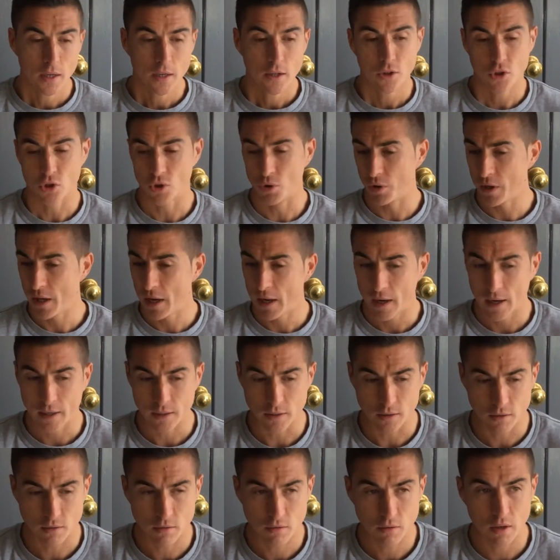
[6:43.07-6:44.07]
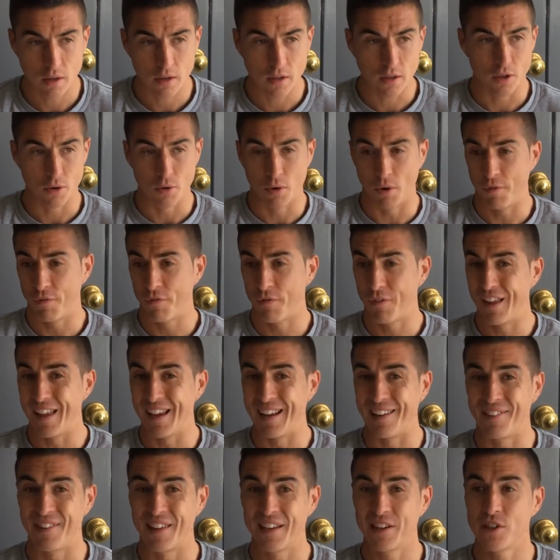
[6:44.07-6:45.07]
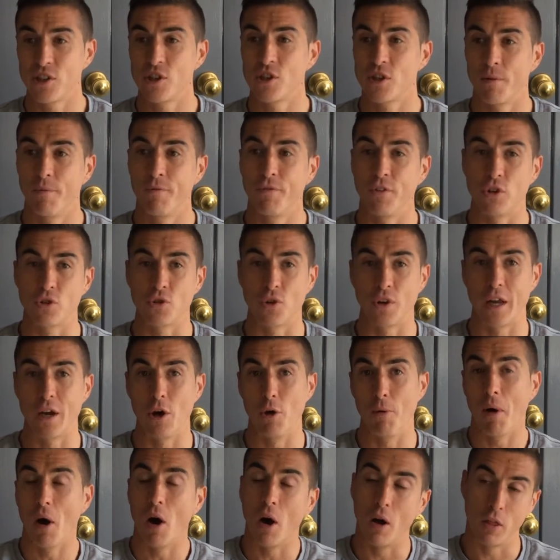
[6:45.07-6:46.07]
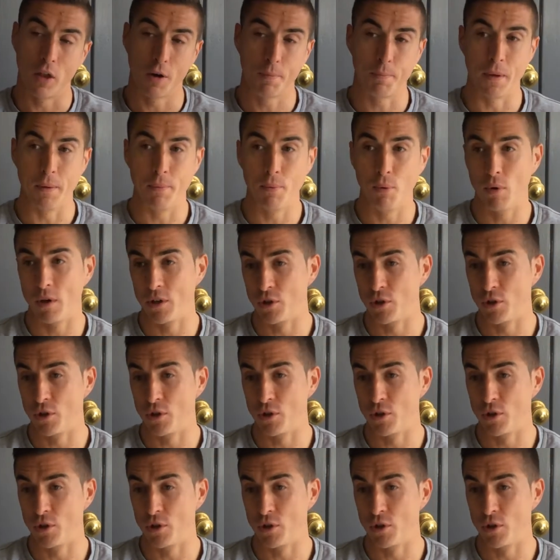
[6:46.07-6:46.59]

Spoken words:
So yeah, if this is something that's going to help other people,